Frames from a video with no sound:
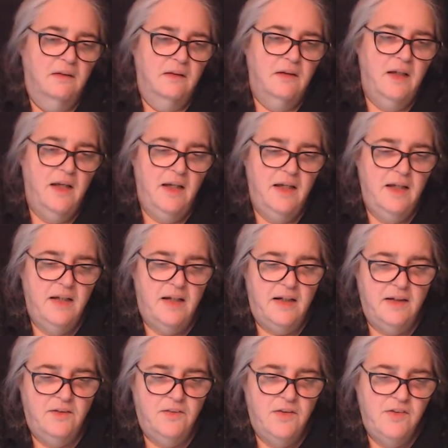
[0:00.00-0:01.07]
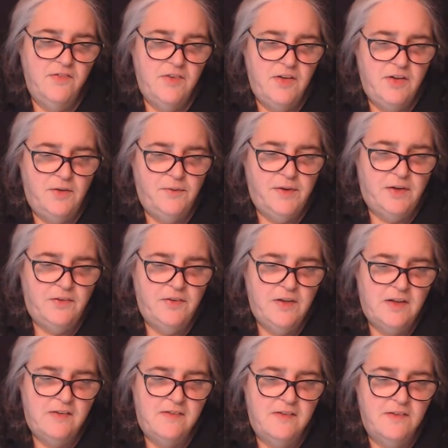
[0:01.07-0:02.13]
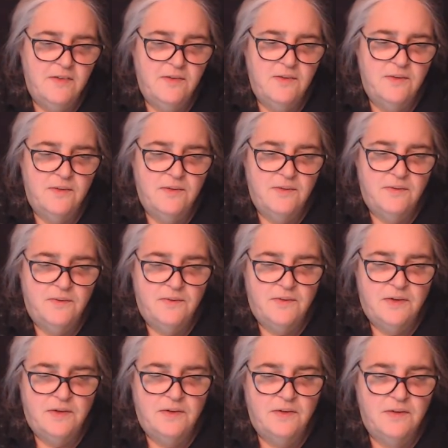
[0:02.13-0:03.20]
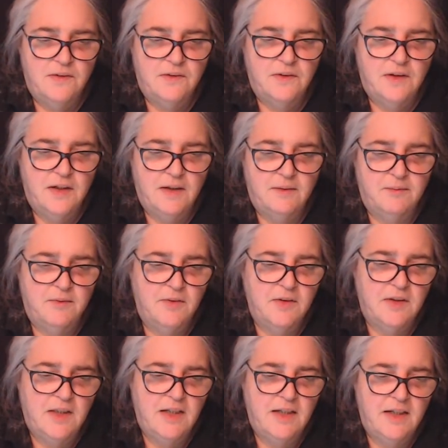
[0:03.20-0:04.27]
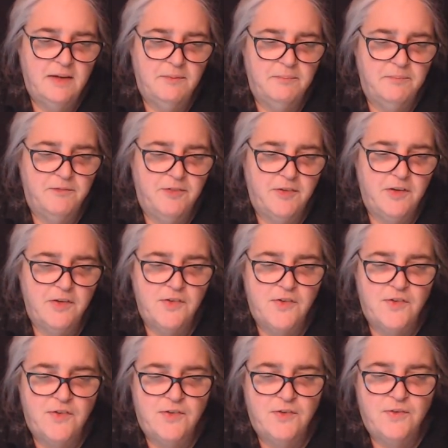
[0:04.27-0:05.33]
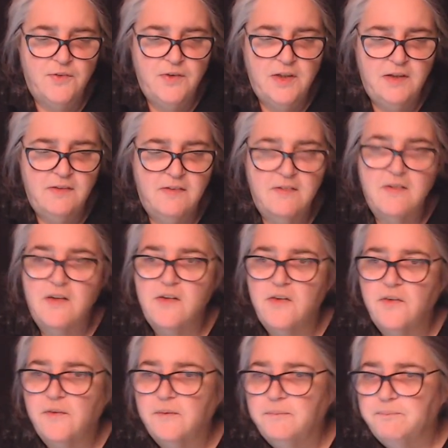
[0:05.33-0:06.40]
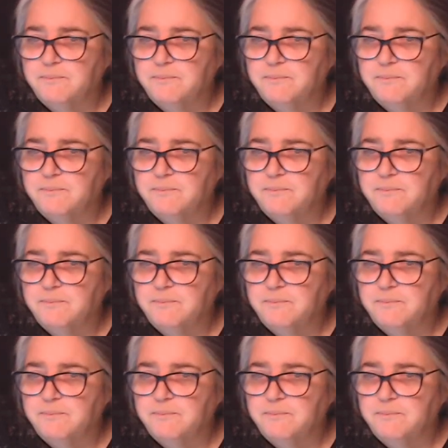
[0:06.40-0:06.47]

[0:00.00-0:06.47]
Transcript: Okay, I don't even know what Quick Sew. Okay, look that up first. Quick Sew.